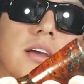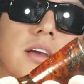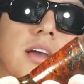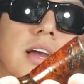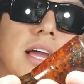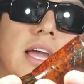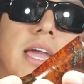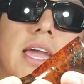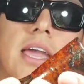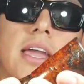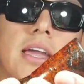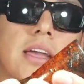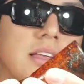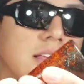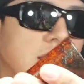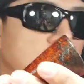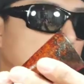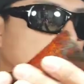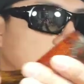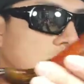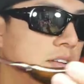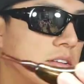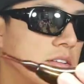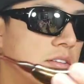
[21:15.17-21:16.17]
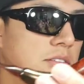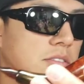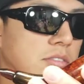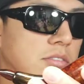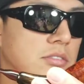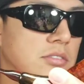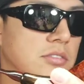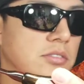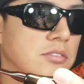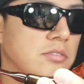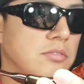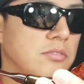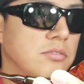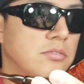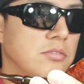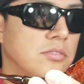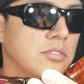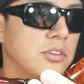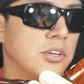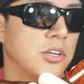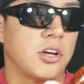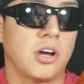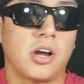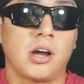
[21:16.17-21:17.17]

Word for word: I can't, you know,